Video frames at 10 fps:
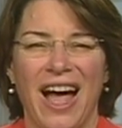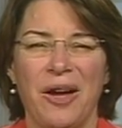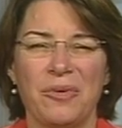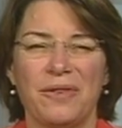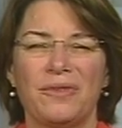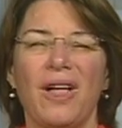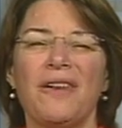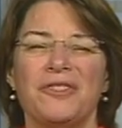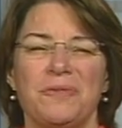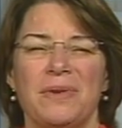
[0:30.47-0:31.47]
I would have
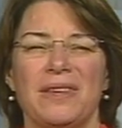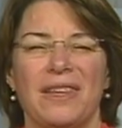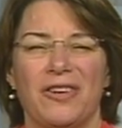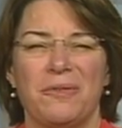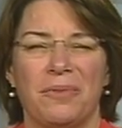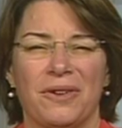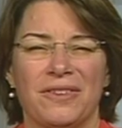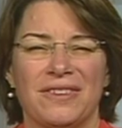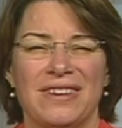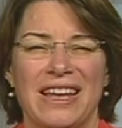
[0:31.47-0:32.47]
loved to be there in
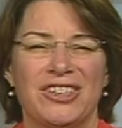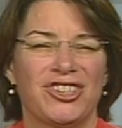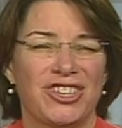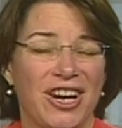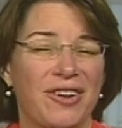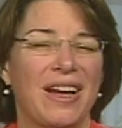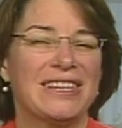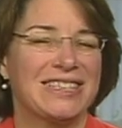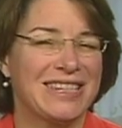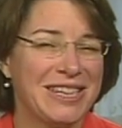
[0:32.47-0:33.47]
person and share
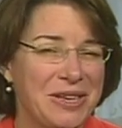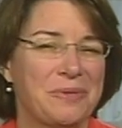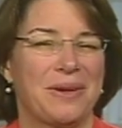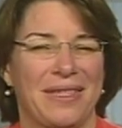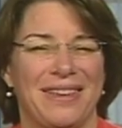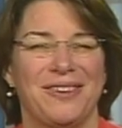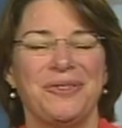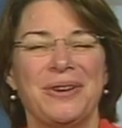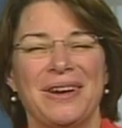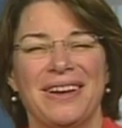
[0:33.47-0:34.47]
a tea with
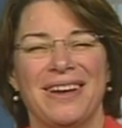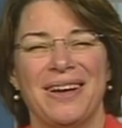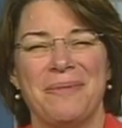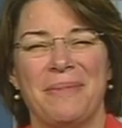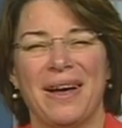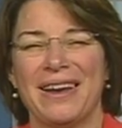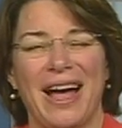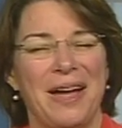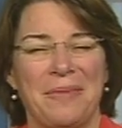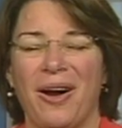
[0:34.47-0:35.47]
you, but
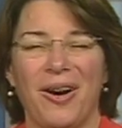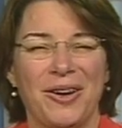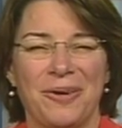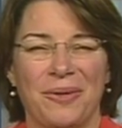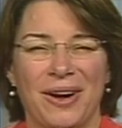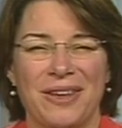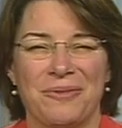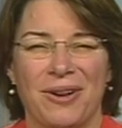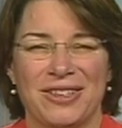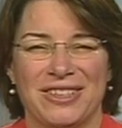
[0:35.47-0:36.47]
I'm hard at work
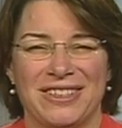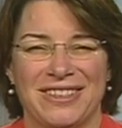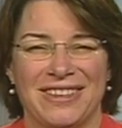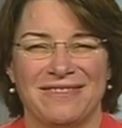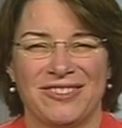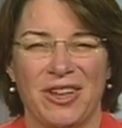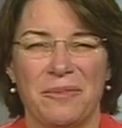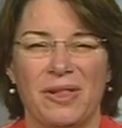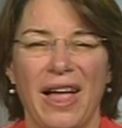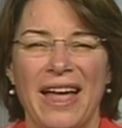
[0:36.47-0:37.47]
in Washington. So
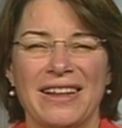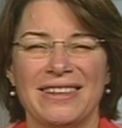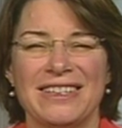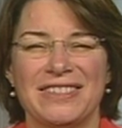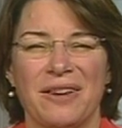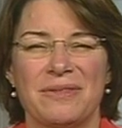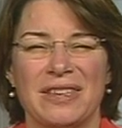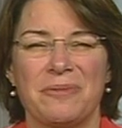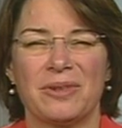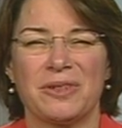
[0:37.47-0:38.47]
I'm glad at least I was
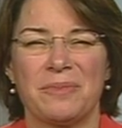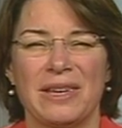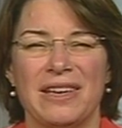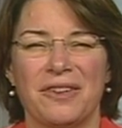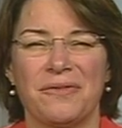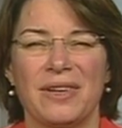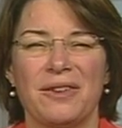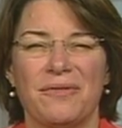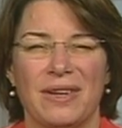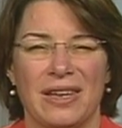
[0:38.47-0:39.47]
able to be here
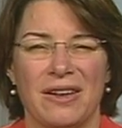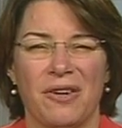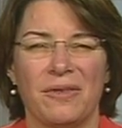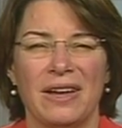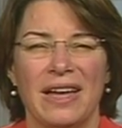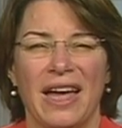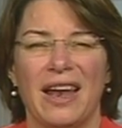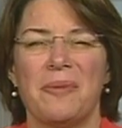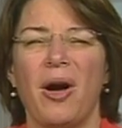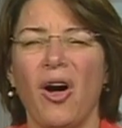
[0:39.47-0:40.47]
via video.
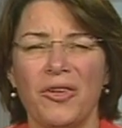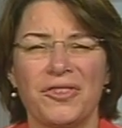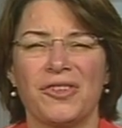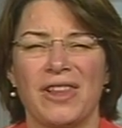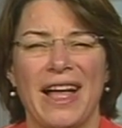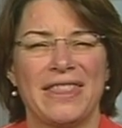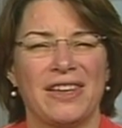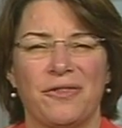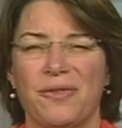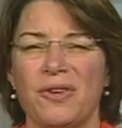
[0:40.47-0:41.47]
And I'm also glad that
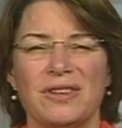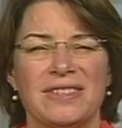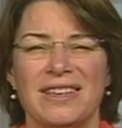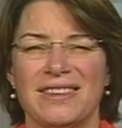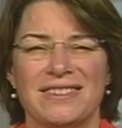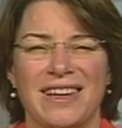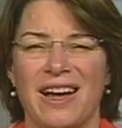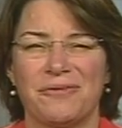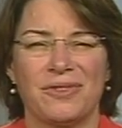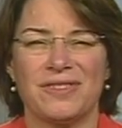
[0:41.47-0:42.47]
you're focusing this
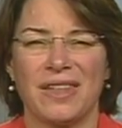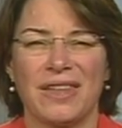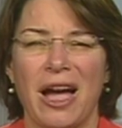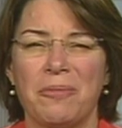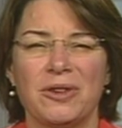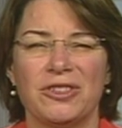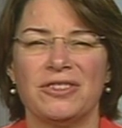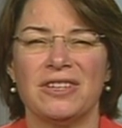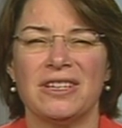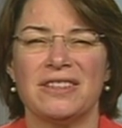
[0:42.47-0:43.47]
conference on the
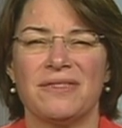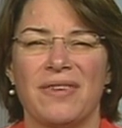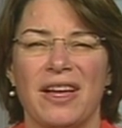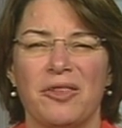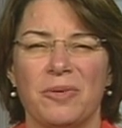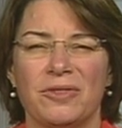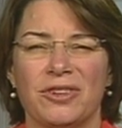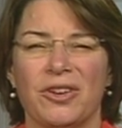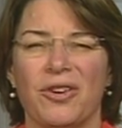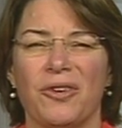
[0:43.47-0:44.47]
opportunities available
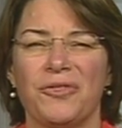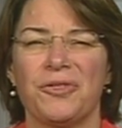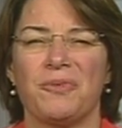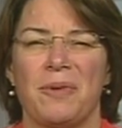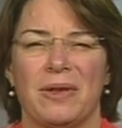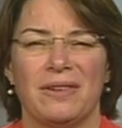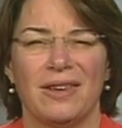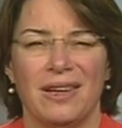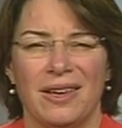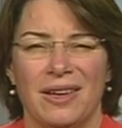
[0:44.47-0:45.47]
to girls and women.
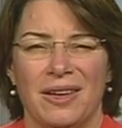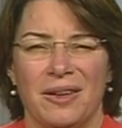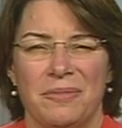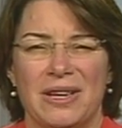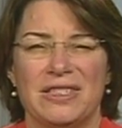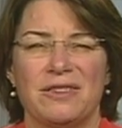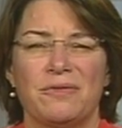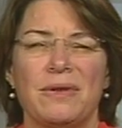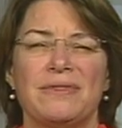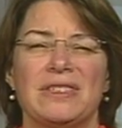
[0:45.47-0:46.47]
Because
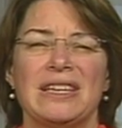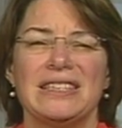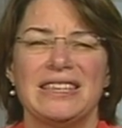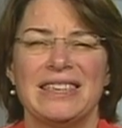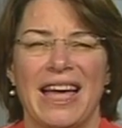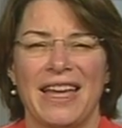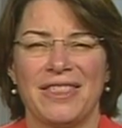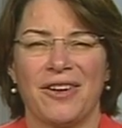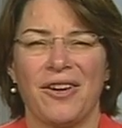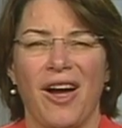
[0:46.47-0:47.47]
as we've seen today,
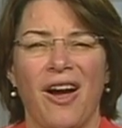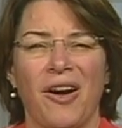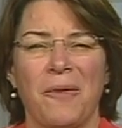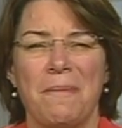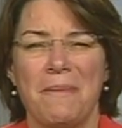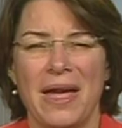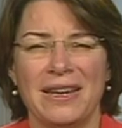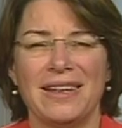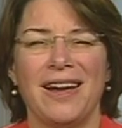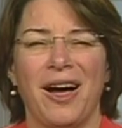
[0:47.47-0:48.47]
there are
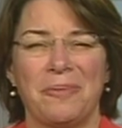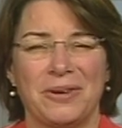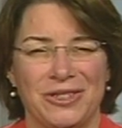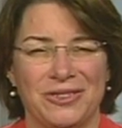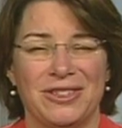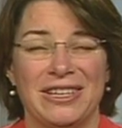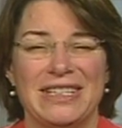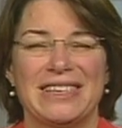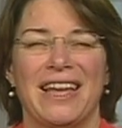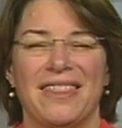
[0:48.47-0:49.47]
many
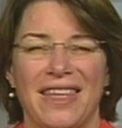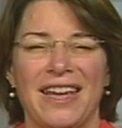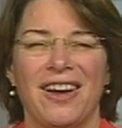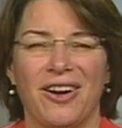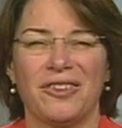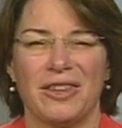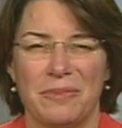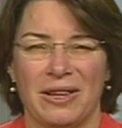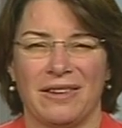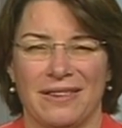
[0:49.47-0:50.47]
opportunities and they are
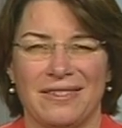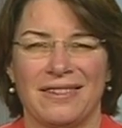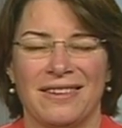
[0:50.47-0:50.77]
limitless.